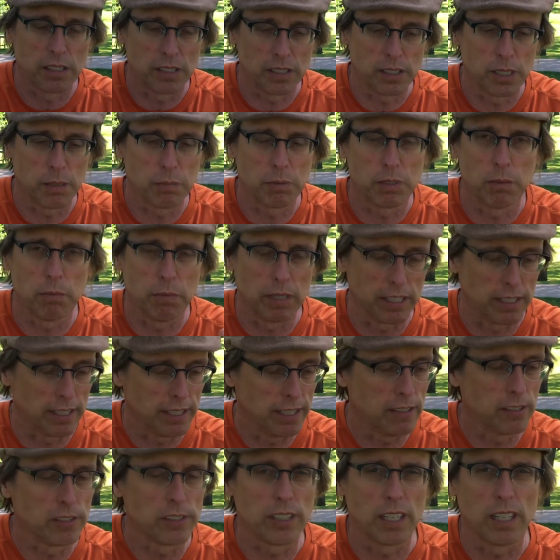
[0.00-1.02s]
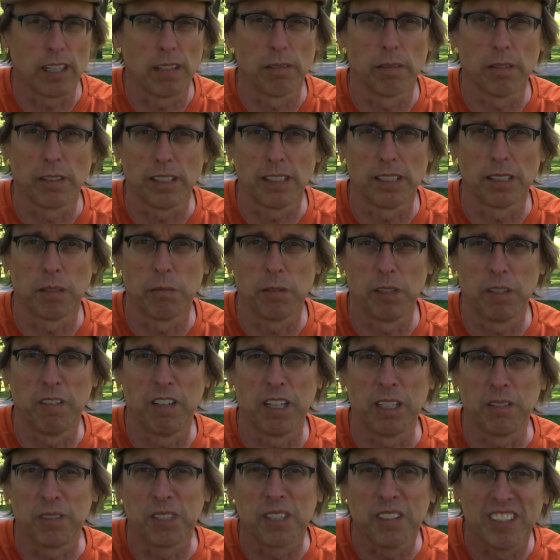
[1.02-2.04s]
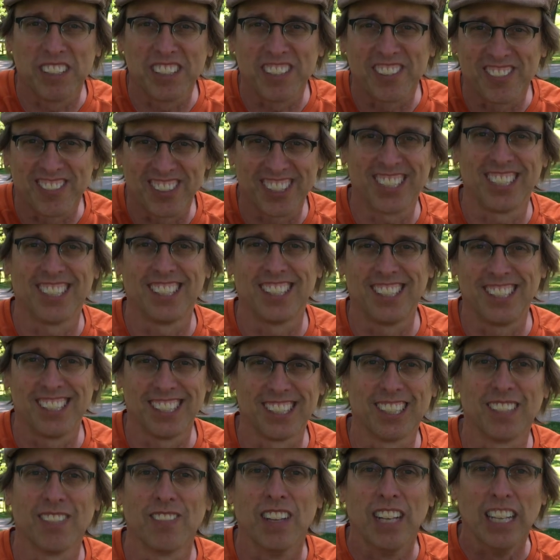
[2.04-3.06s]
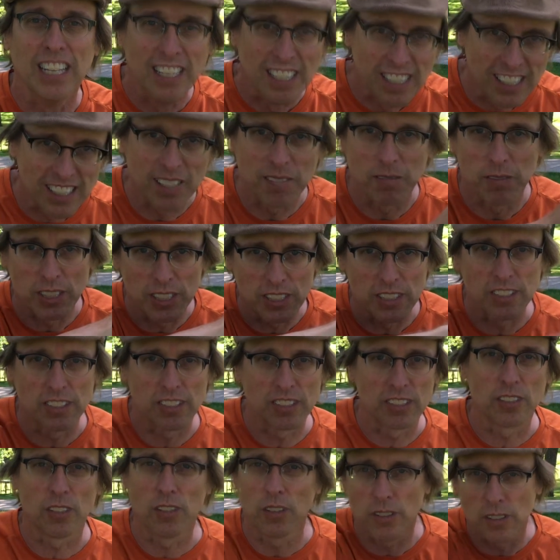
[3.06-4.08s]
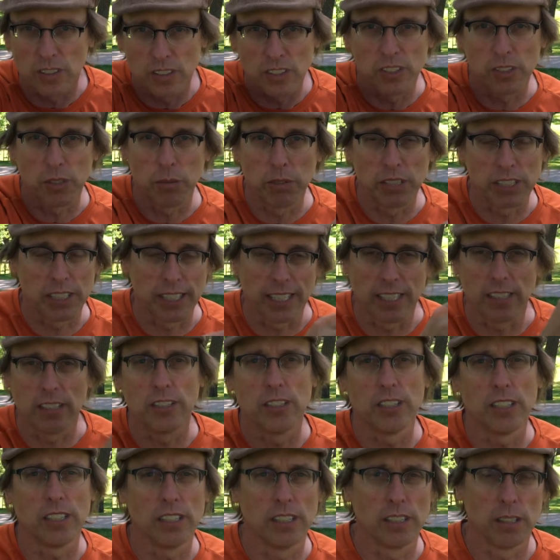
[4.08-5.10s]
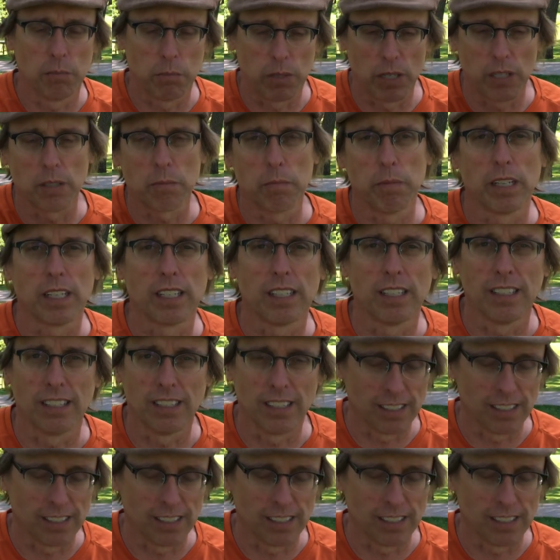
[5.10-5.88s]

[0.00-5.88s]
tips of my nails off because I've developed so much friction because I'm just so much energy in the mark making,